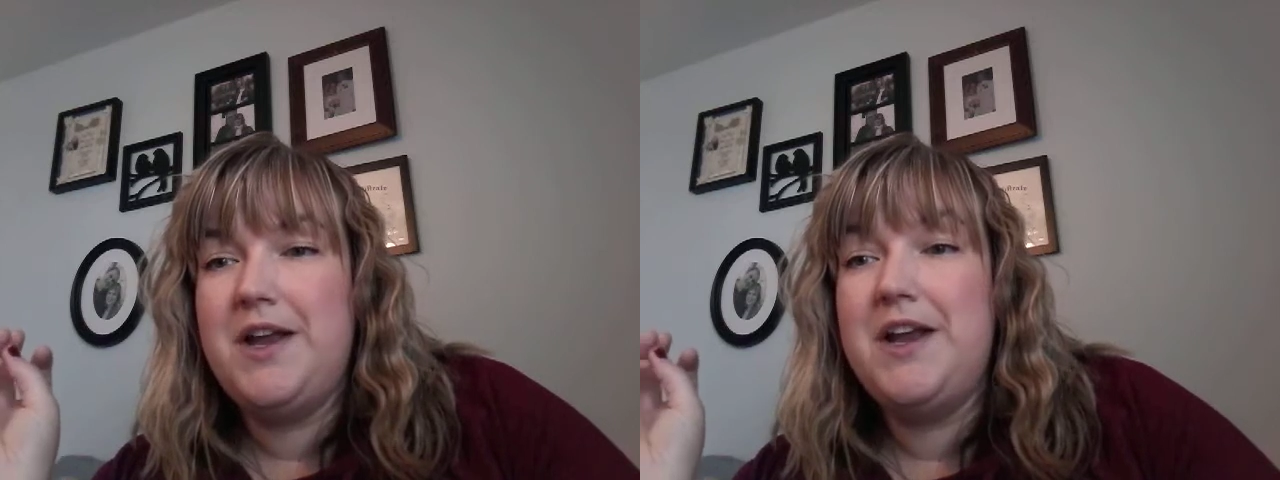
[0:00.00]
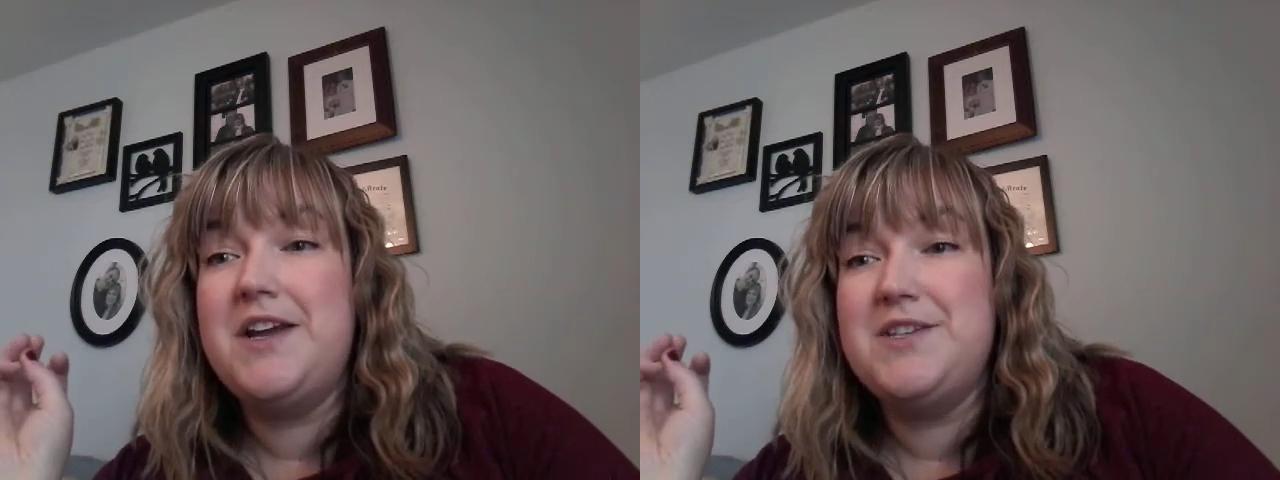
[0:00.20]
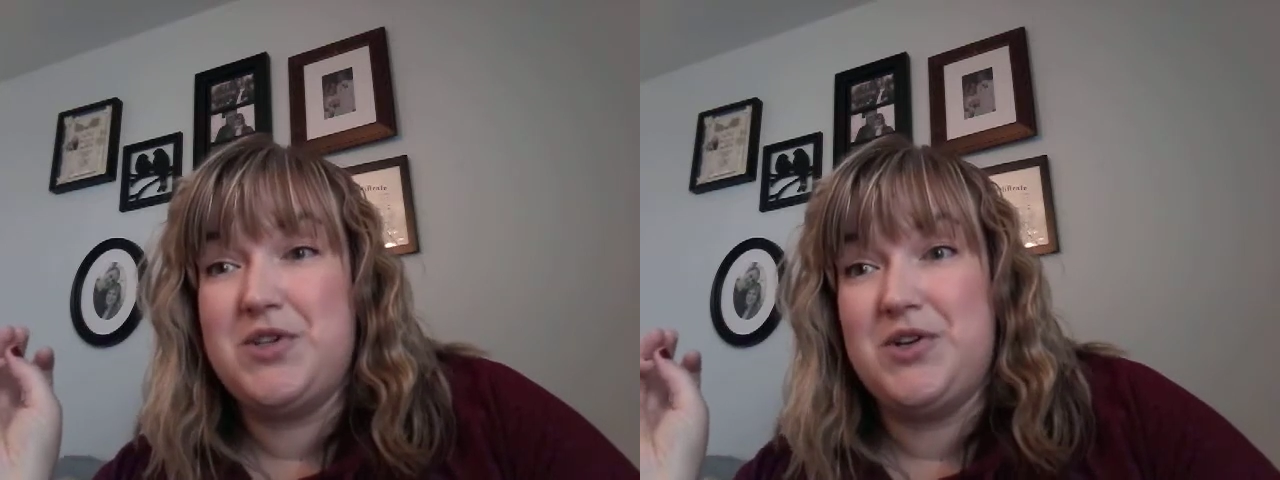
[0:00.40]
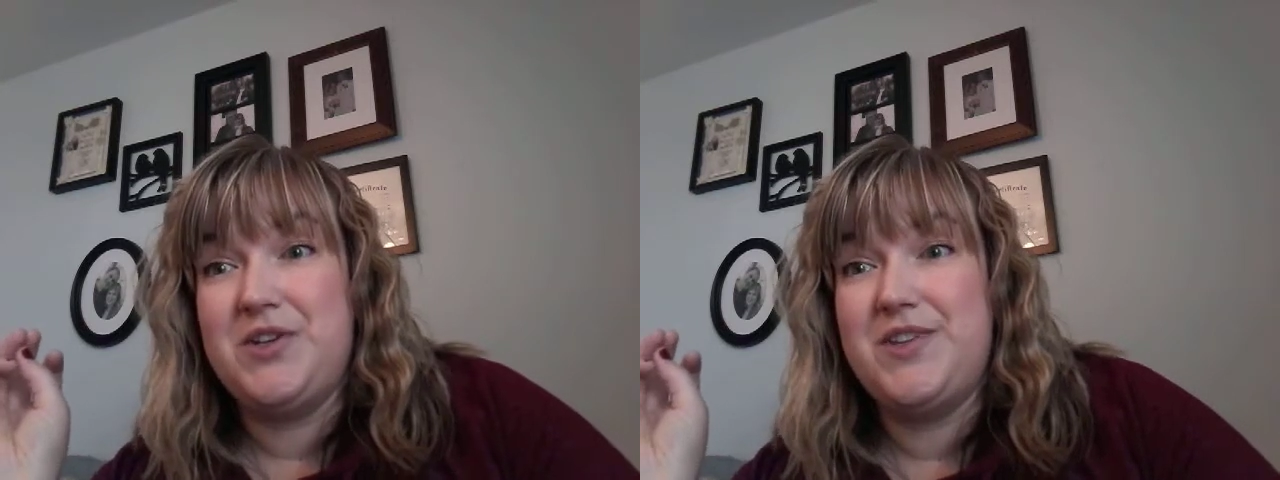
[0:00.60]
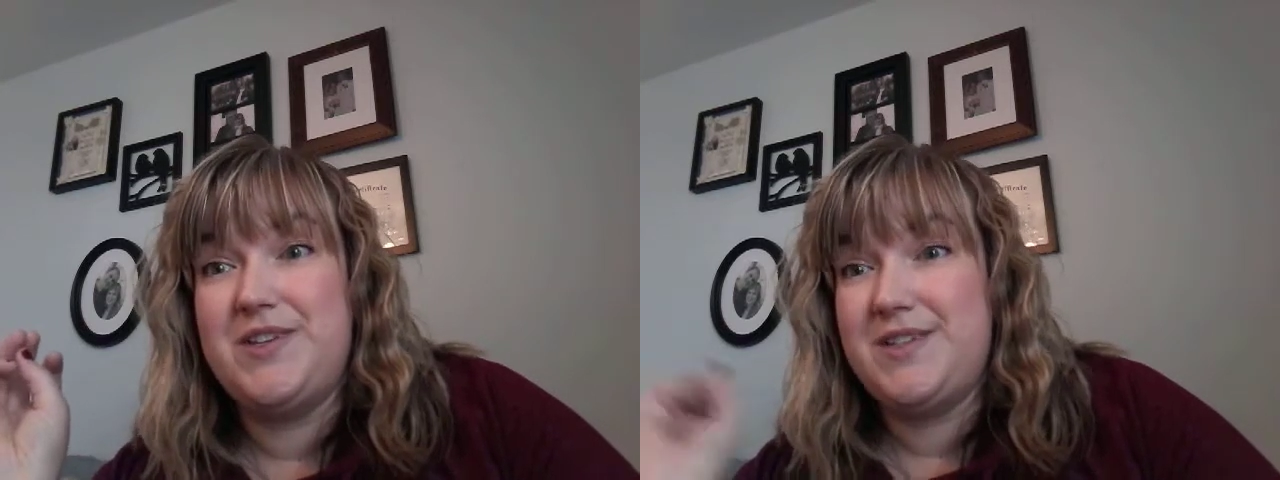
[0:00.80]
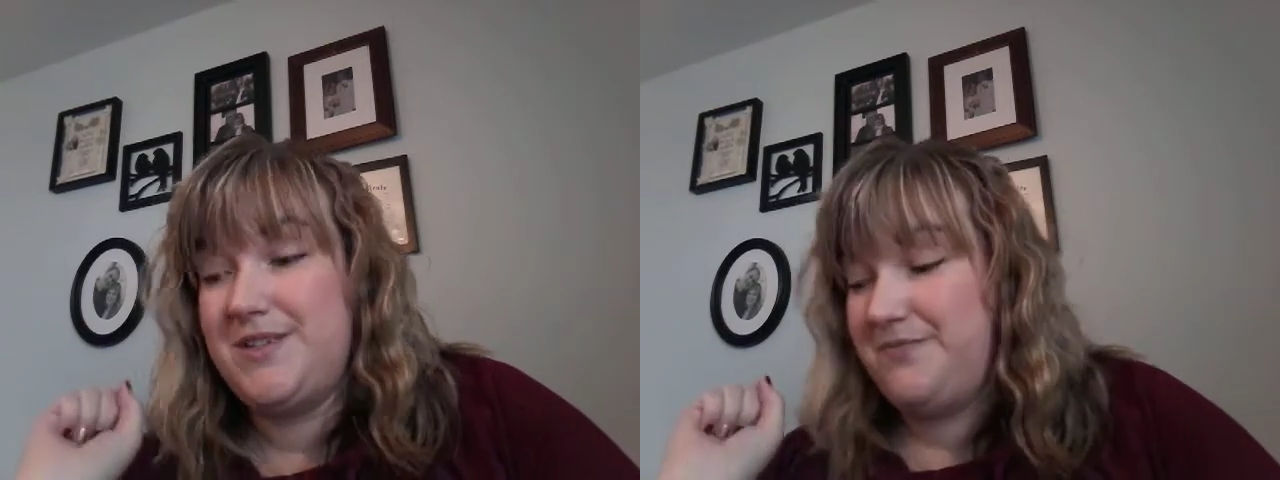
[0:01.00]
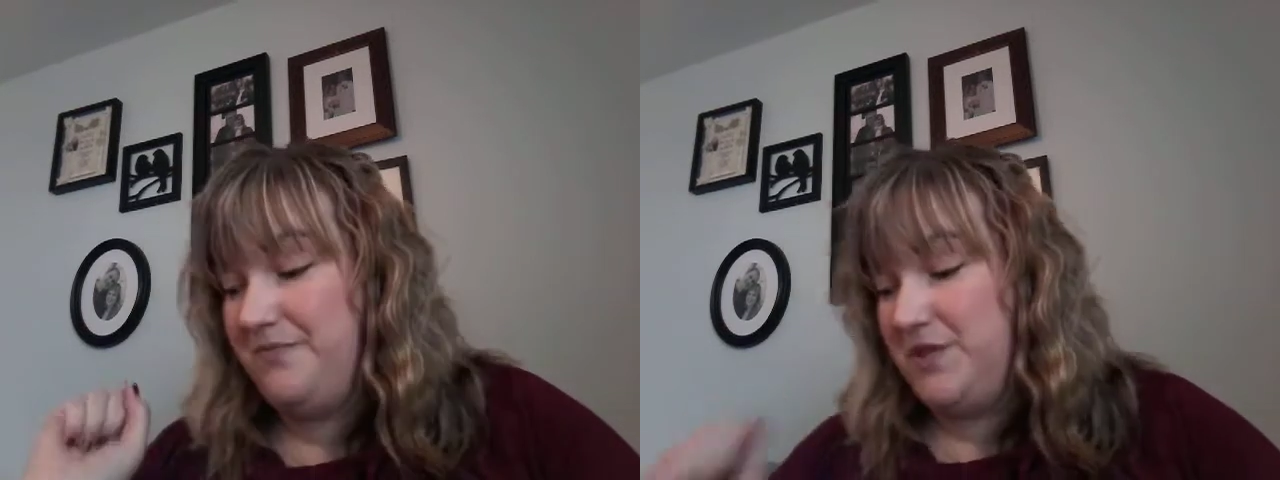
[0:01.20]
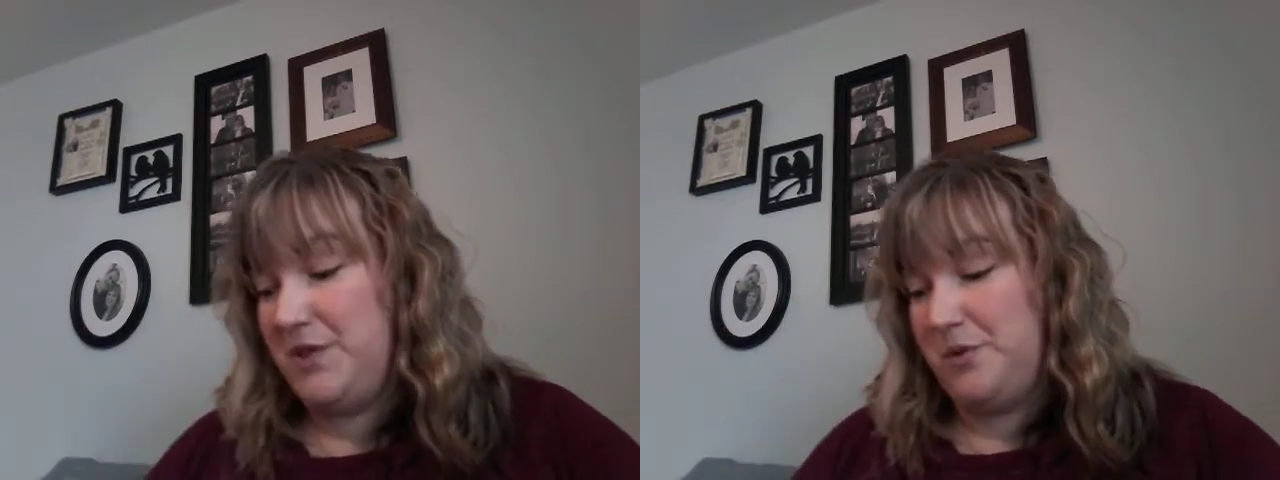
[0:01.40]
and I started this.
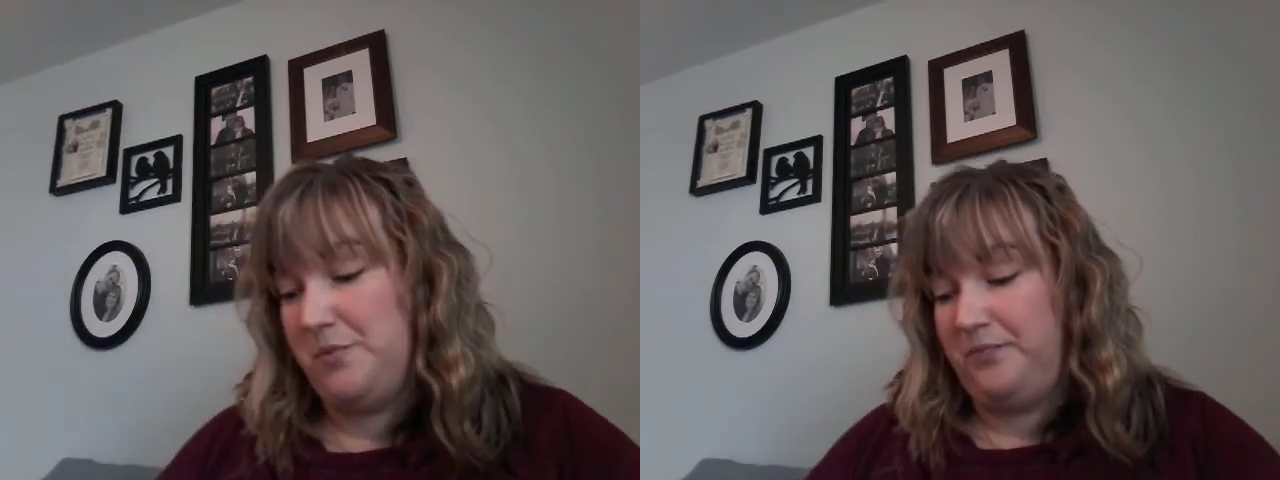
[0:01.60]
So